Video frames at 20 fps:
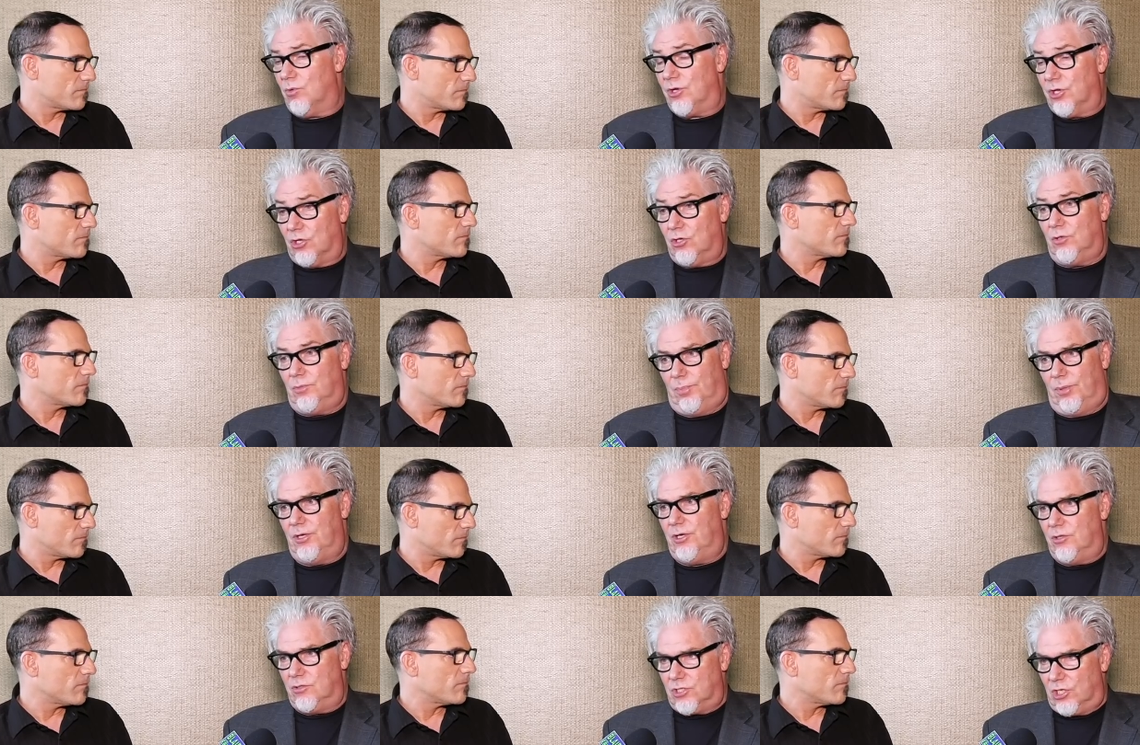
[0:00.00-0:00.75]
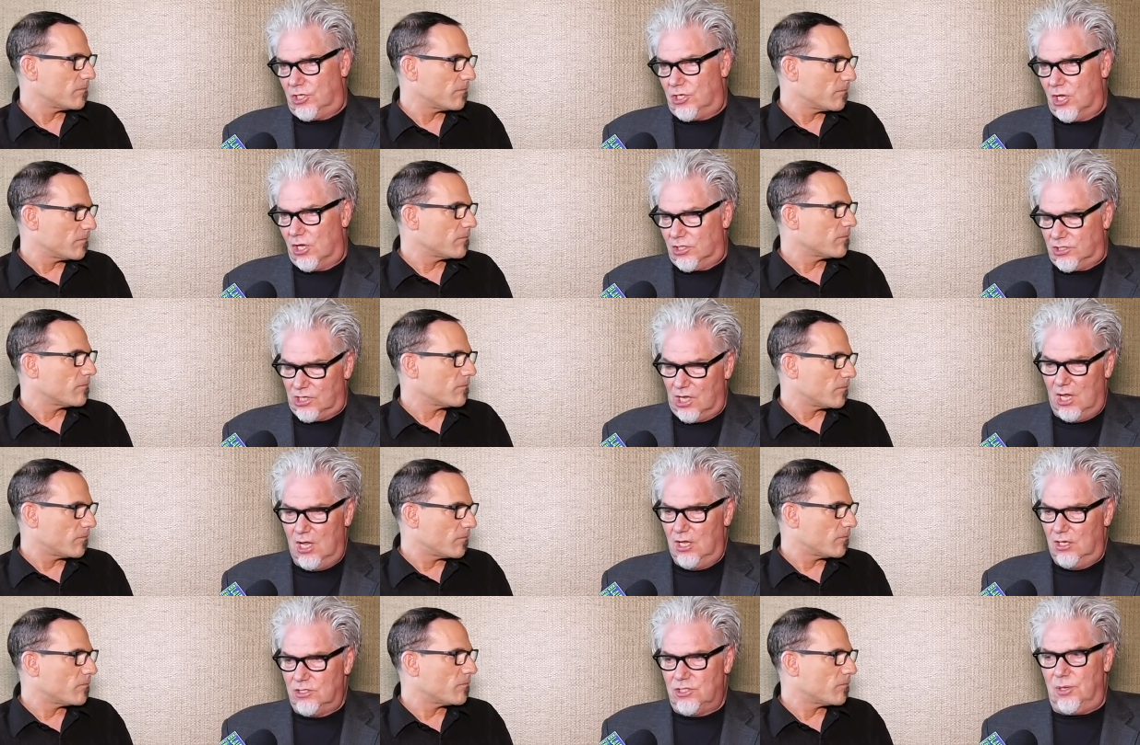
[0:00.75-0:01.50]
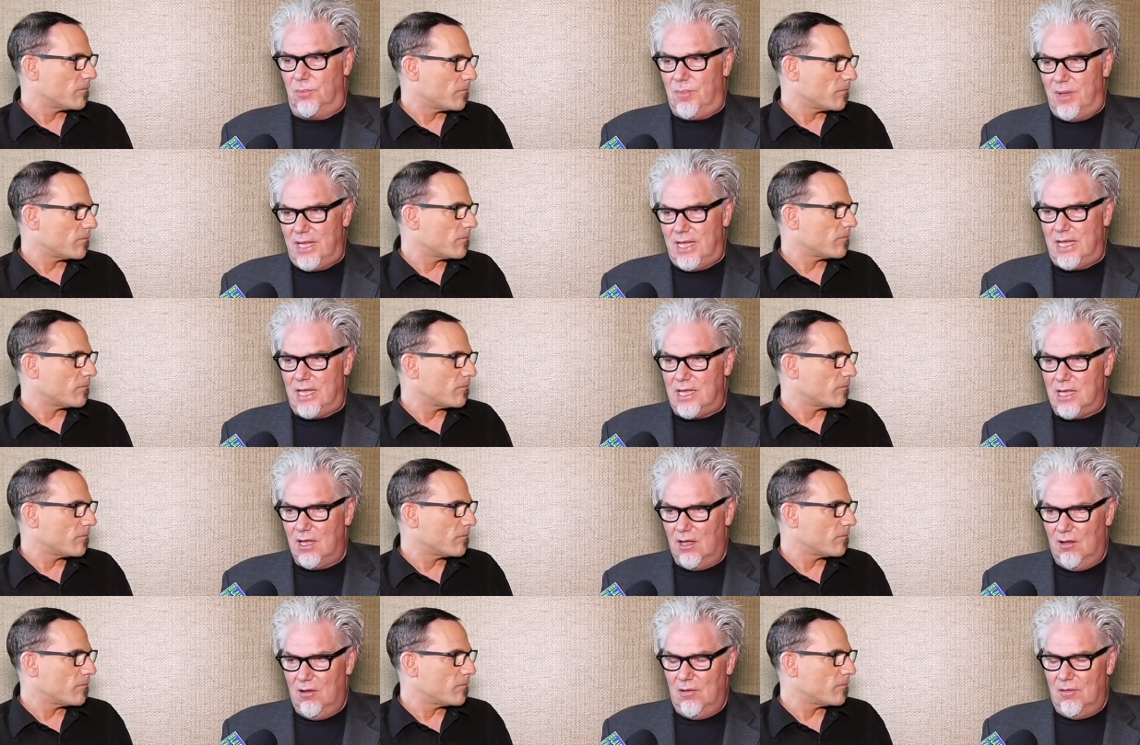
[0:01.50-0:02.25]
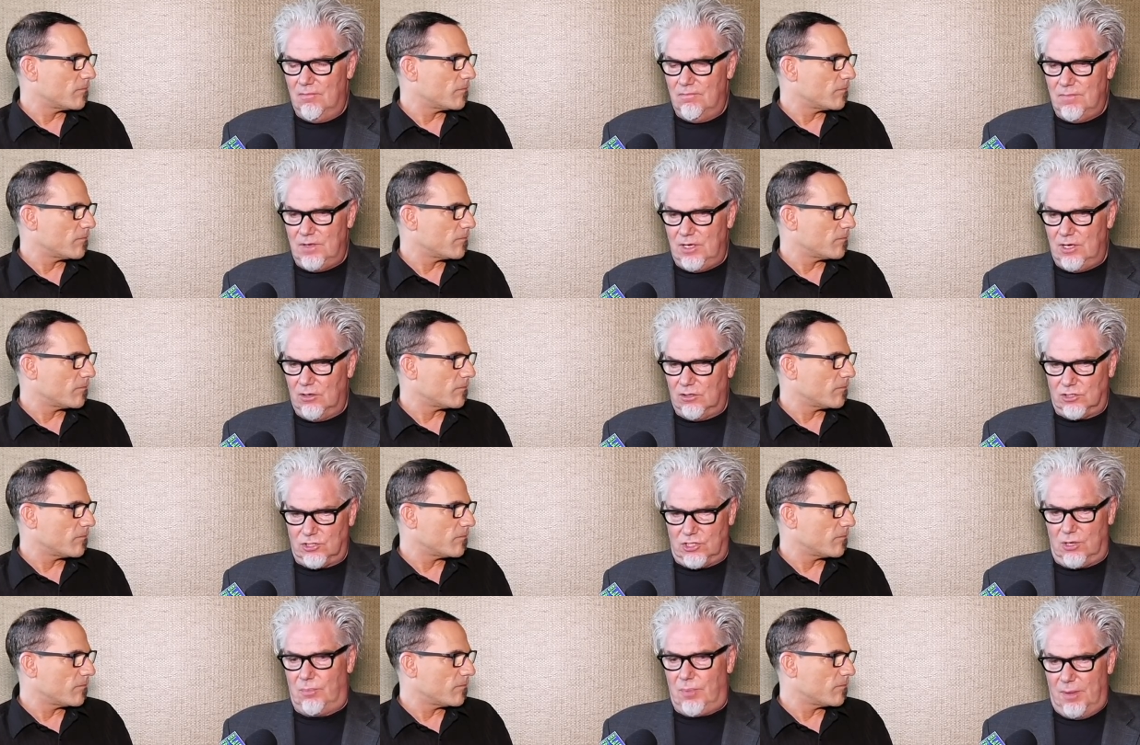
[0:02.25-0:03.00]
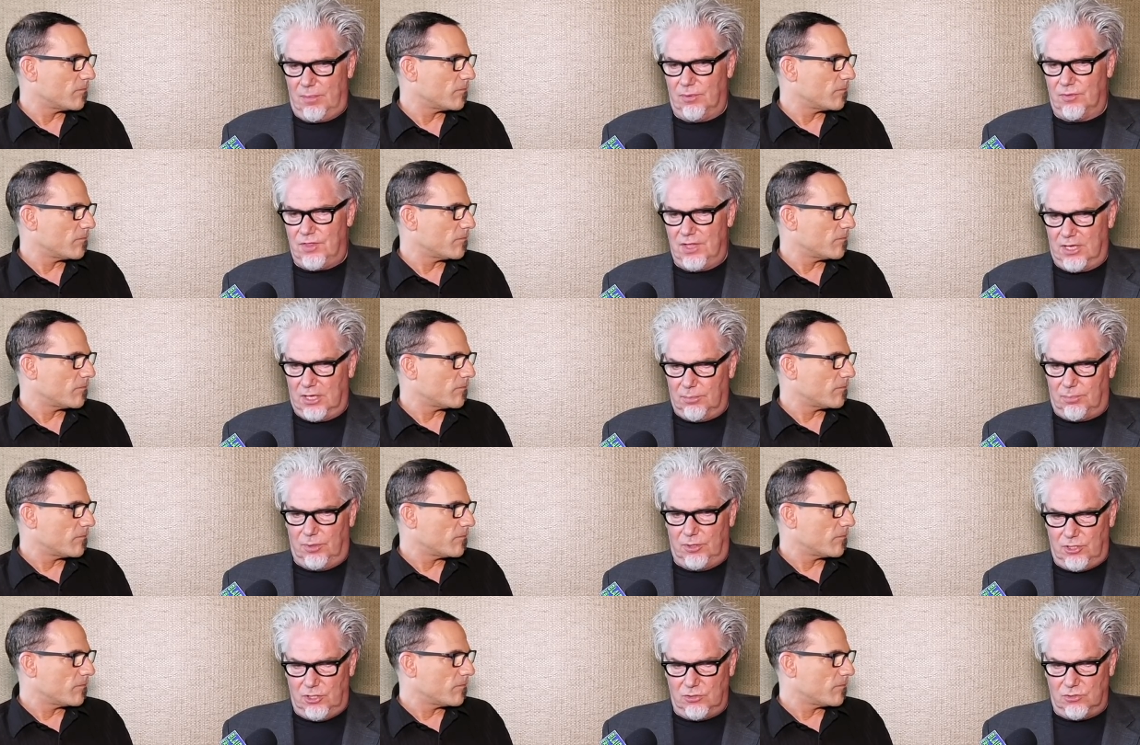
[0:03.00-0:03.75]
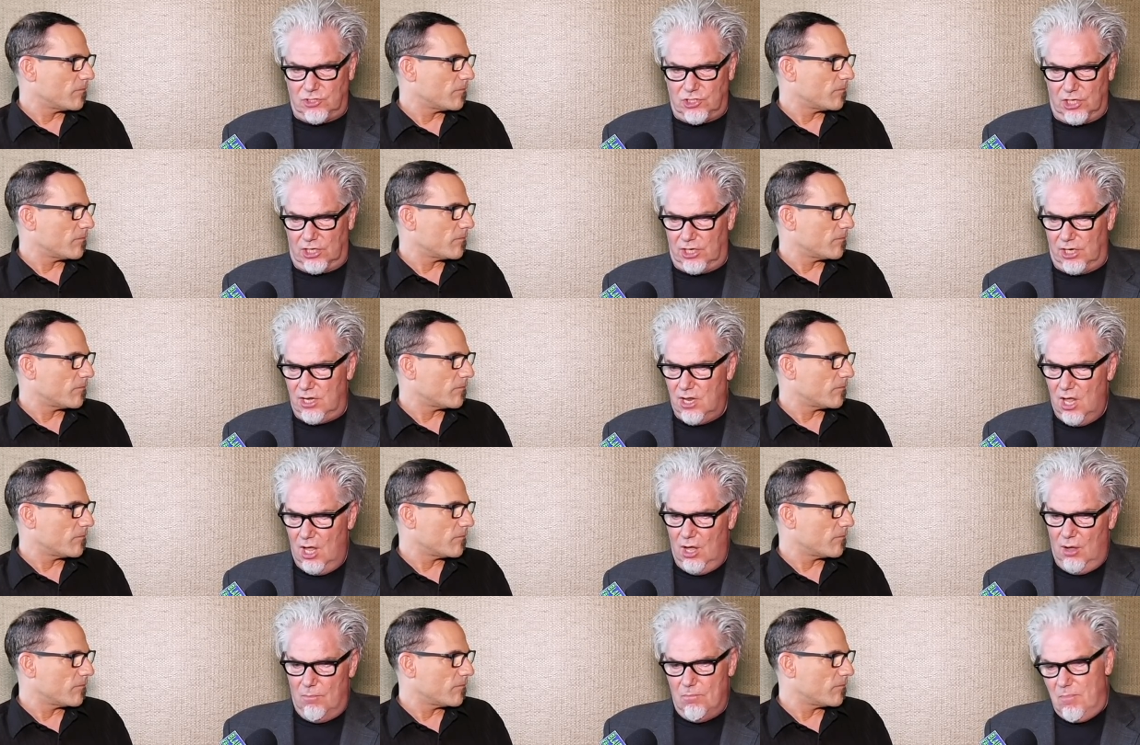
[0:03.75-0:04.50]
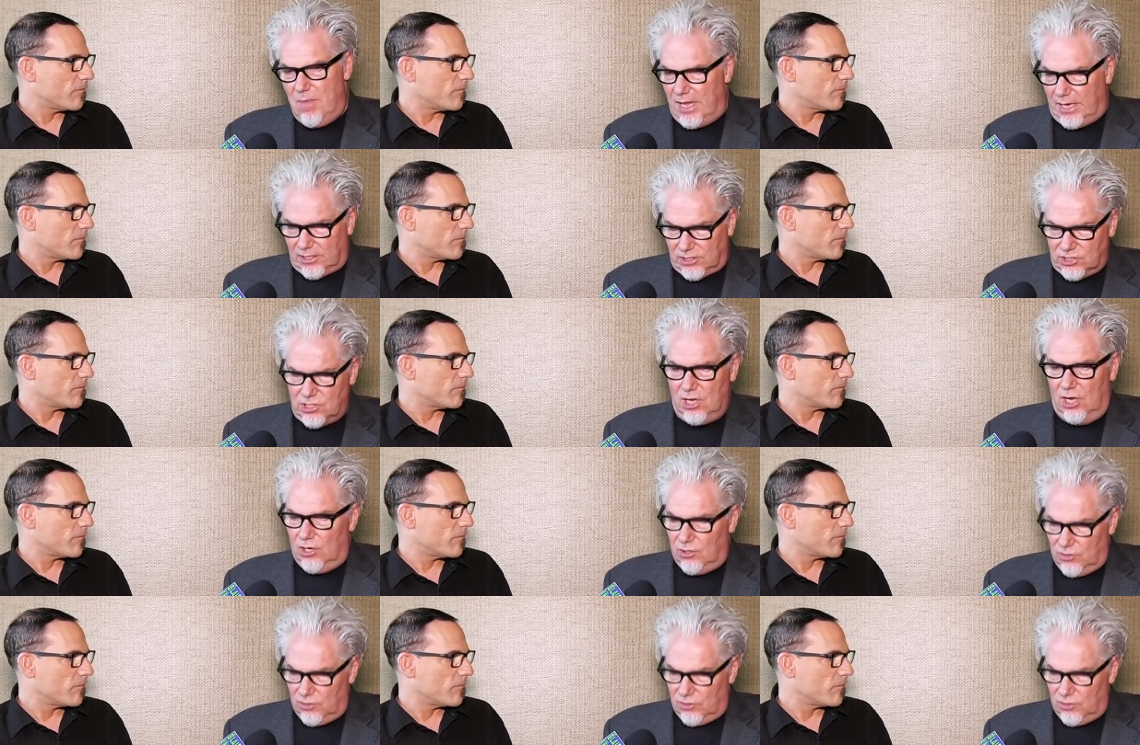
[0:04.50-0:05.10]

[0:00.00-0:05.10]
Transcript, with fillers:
Speaker 1: what a good producer does. To me, you know, some people think a producer can mix,